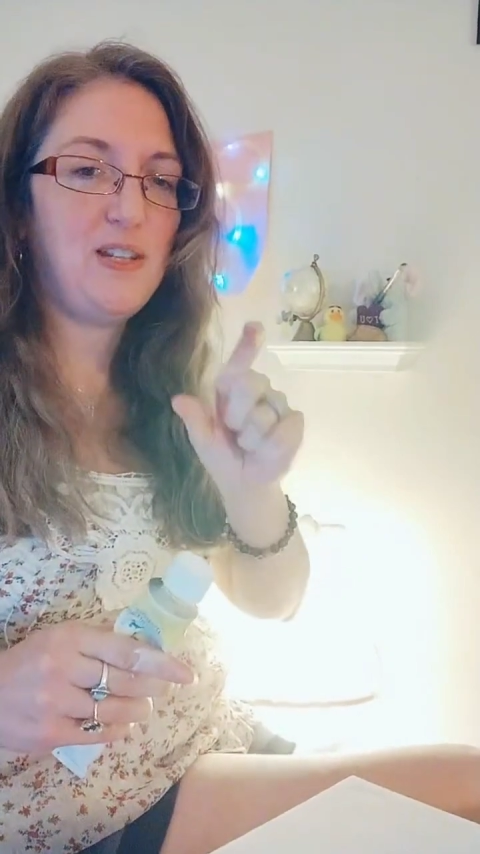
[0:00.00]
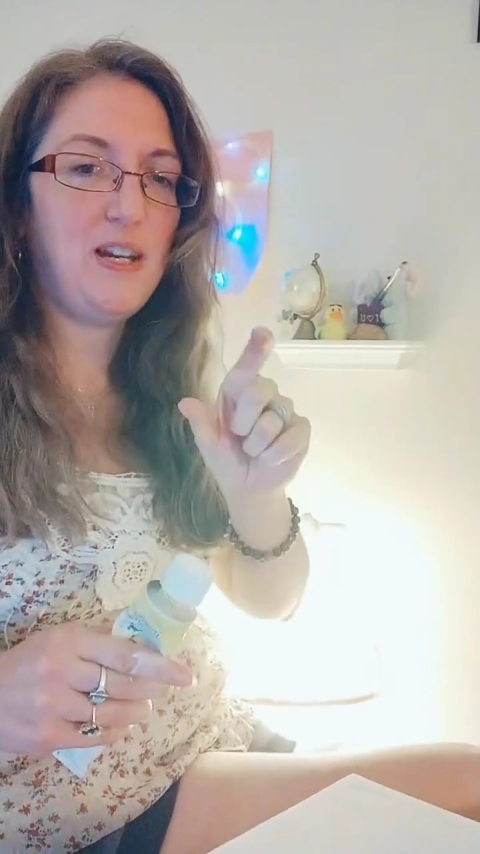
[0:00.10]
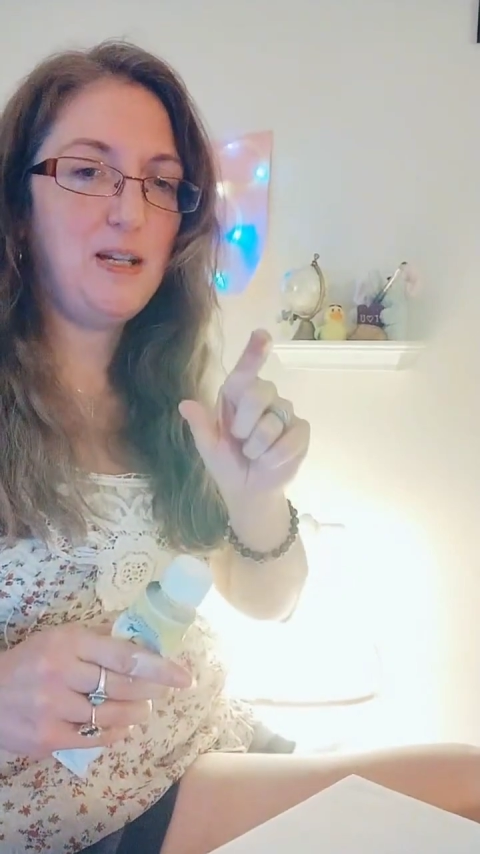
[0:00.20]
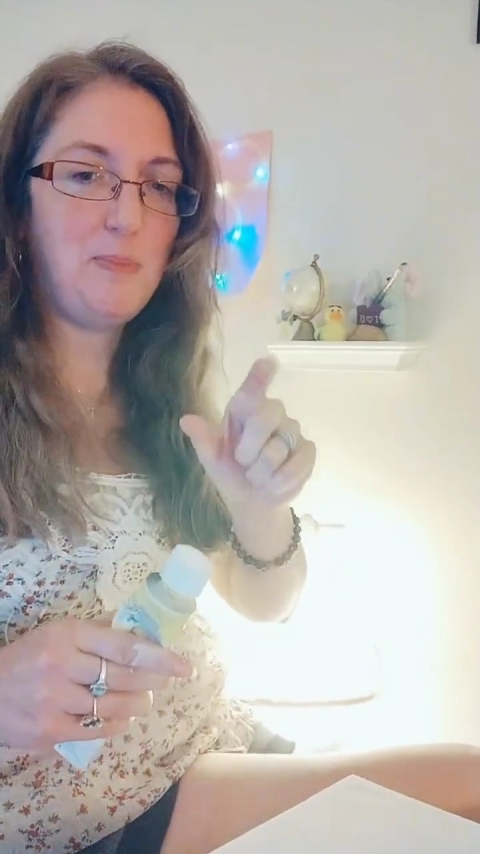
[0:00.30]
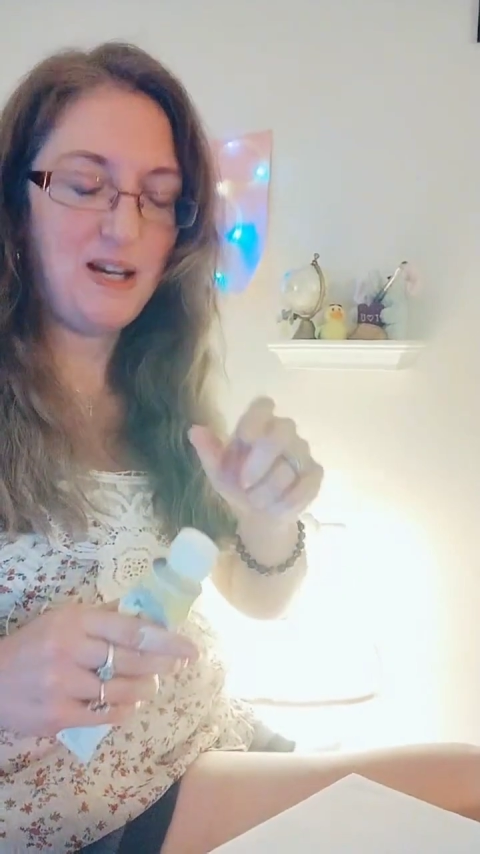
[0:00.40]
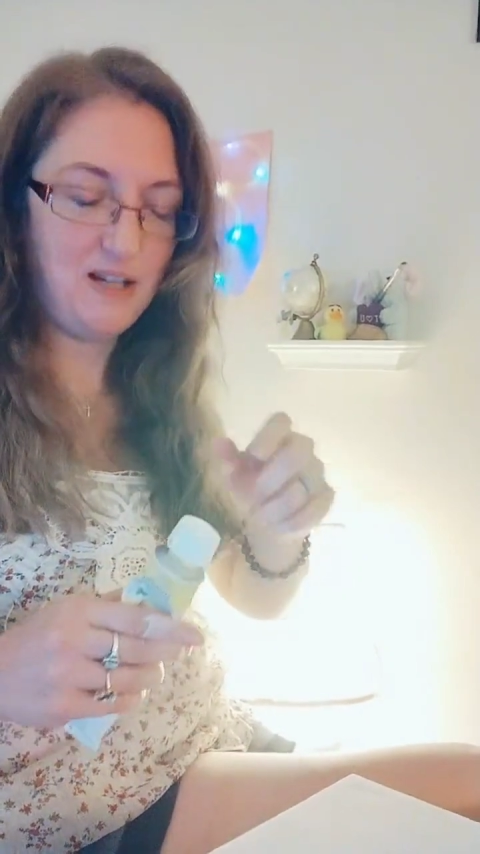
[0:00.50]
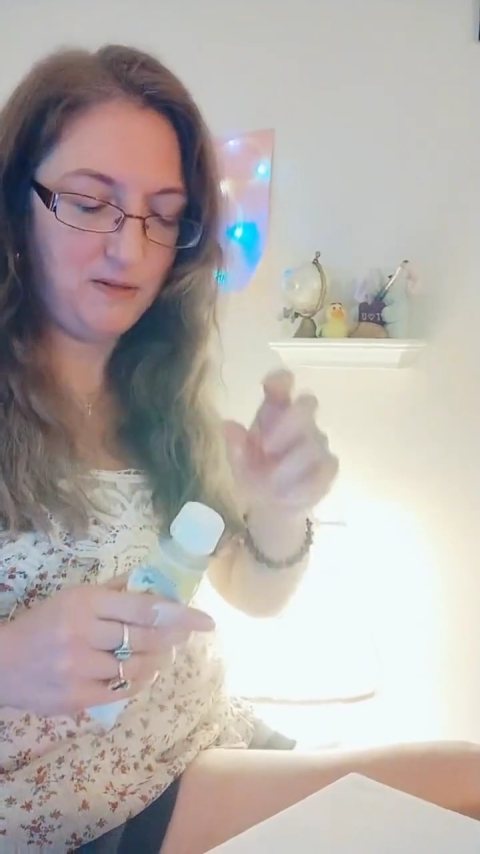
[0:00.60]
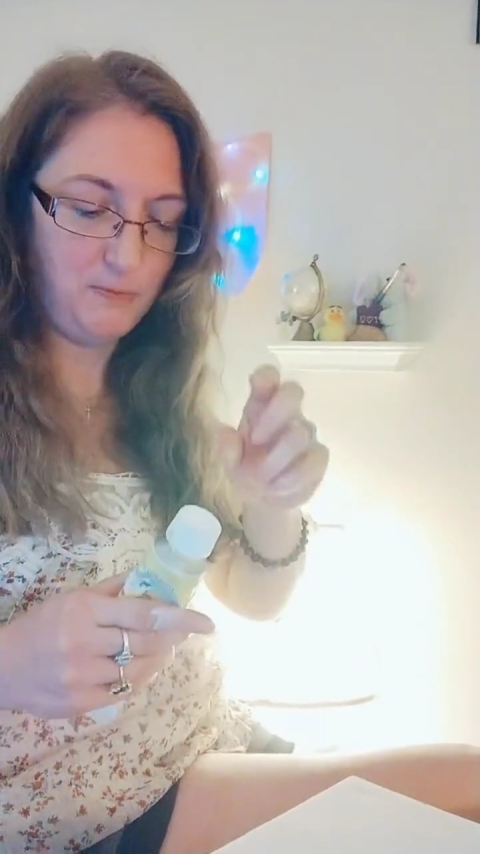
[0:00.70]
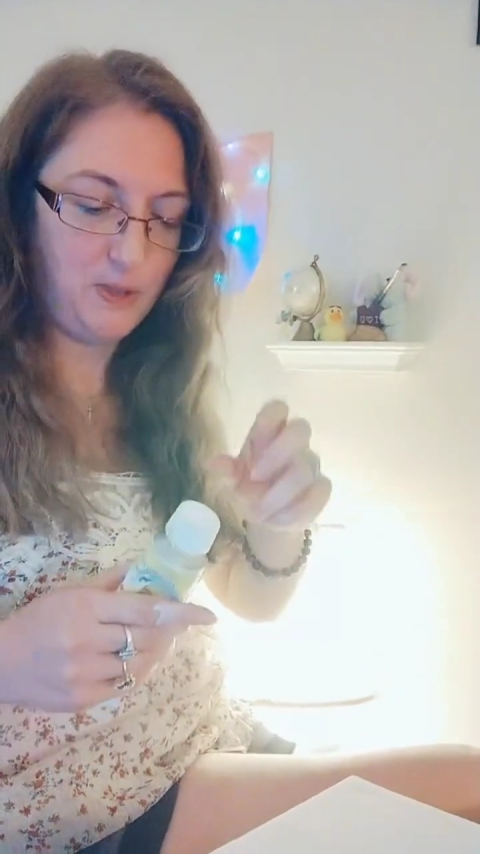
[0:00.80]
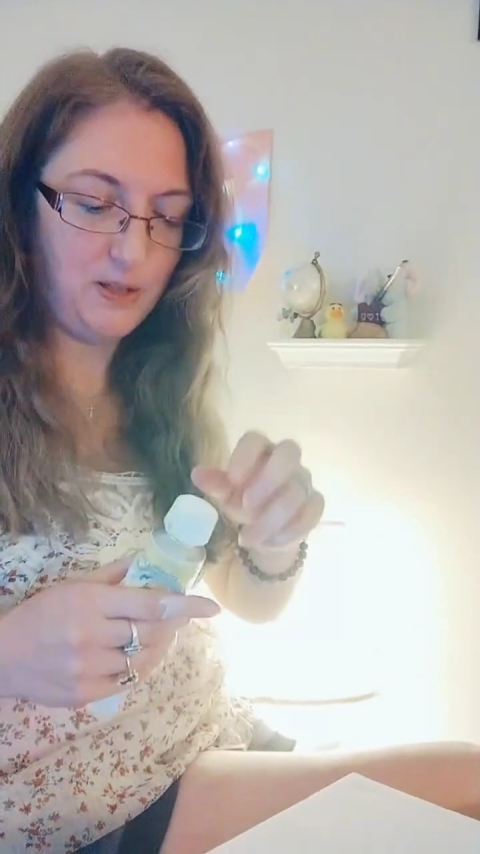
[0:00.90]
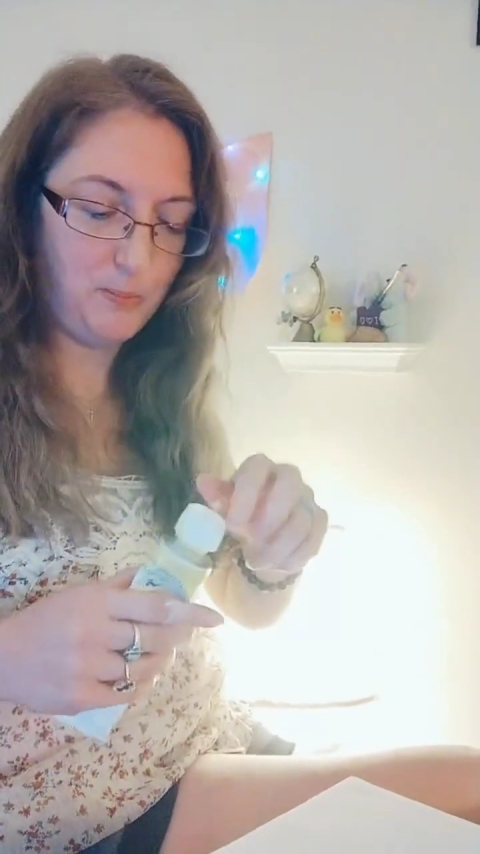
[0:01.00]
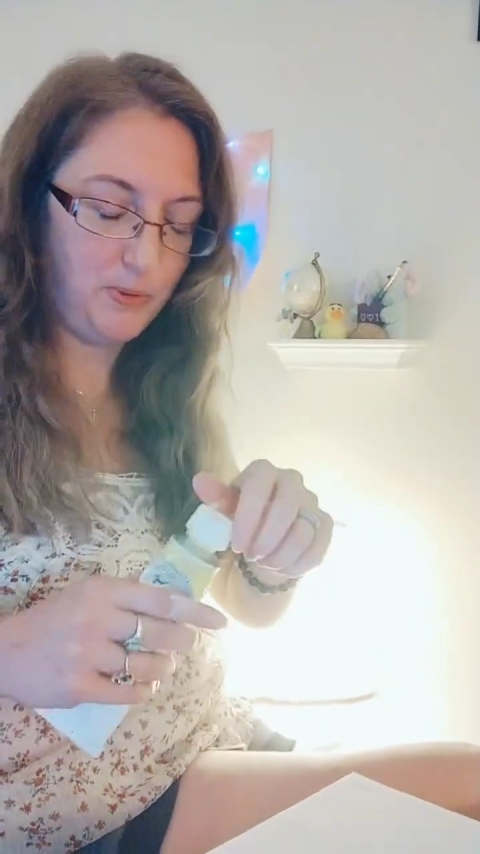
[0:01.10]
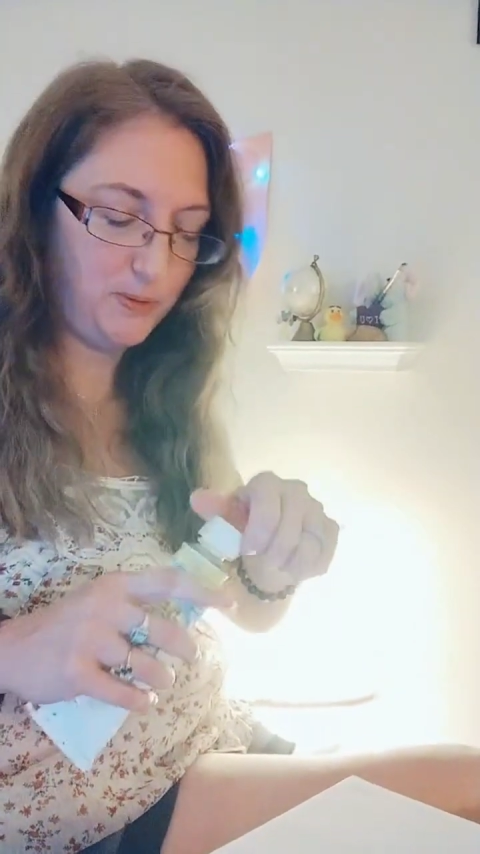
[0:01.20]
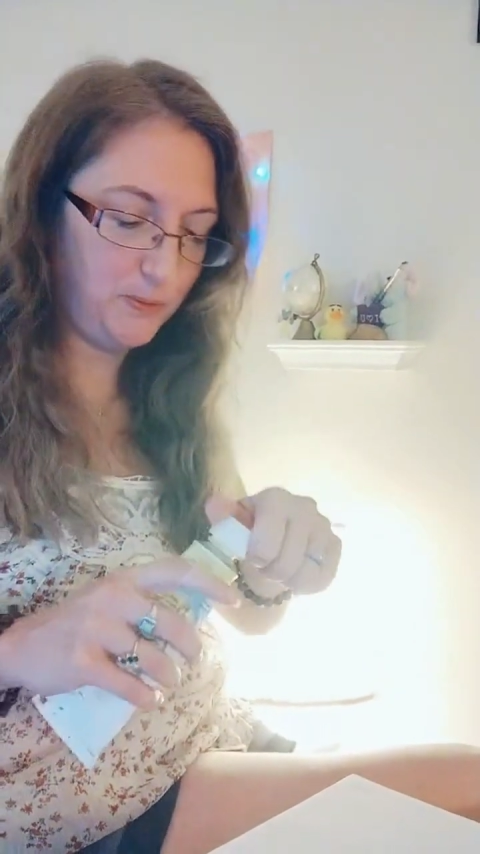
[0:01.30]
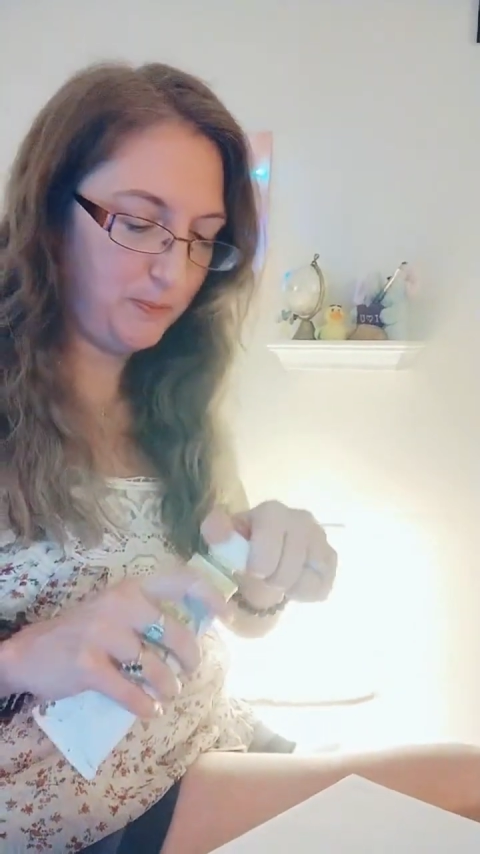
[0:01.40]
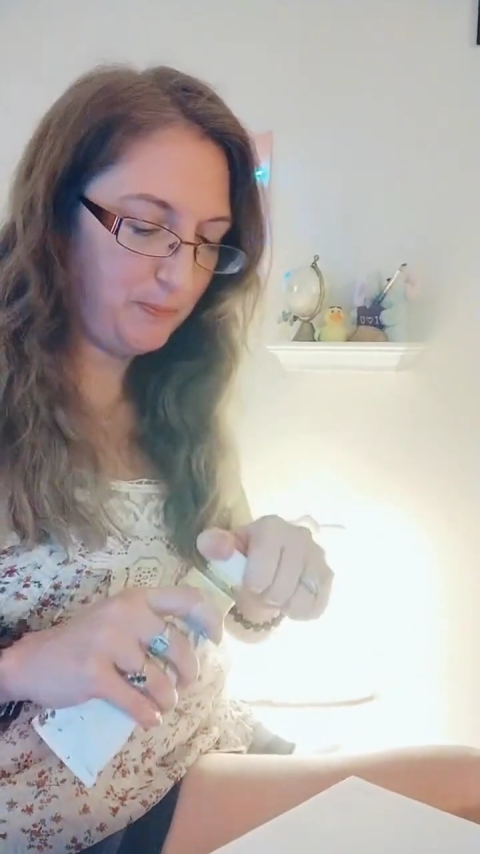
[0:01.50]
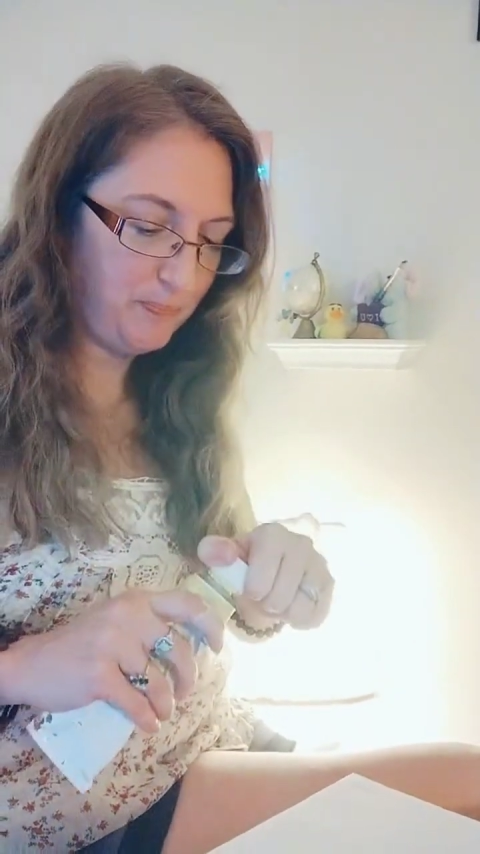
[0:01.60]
tiny painting of Winnie the Pooh.